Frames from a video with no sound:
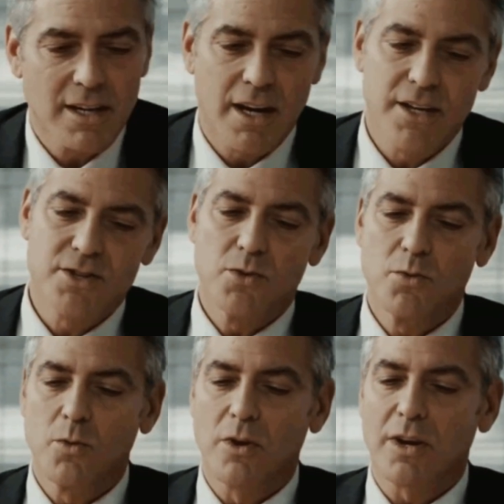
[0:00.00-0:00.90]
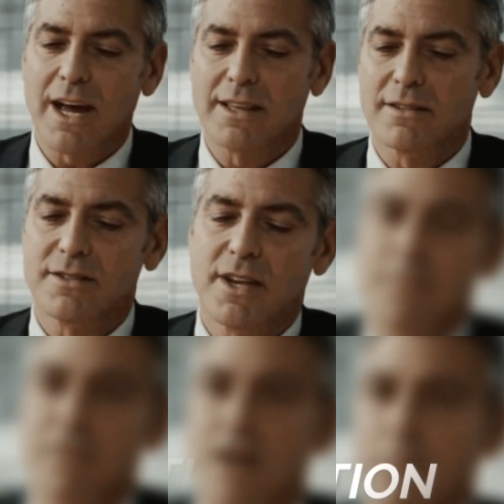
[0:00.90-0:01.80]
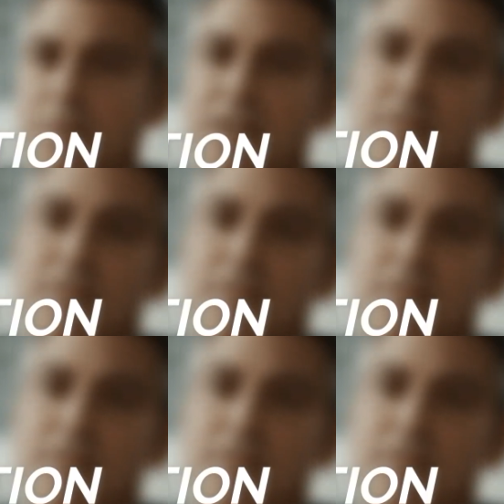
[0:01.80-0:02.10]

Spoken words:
delivery you need. To